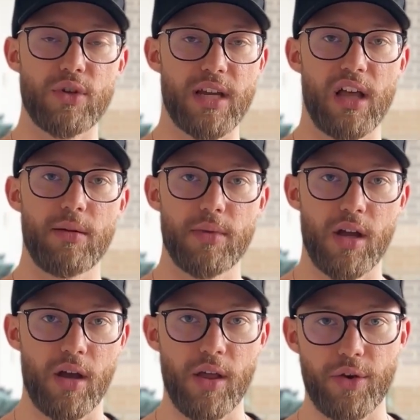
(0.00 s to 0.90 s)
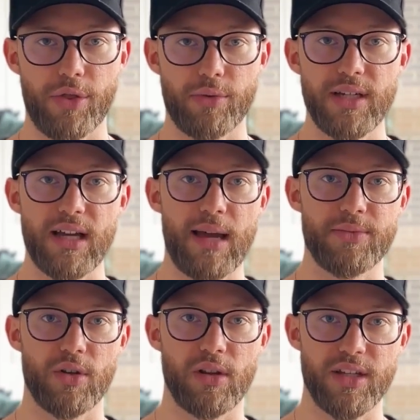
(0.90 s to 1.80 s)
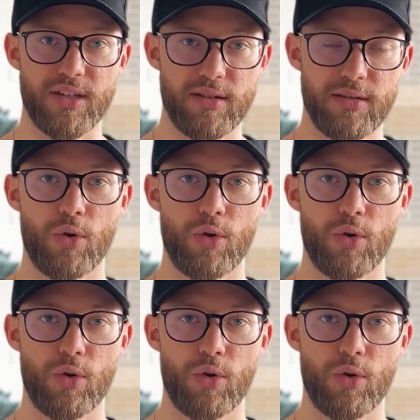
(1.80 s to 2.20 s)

you tell them another three times, they'll listen?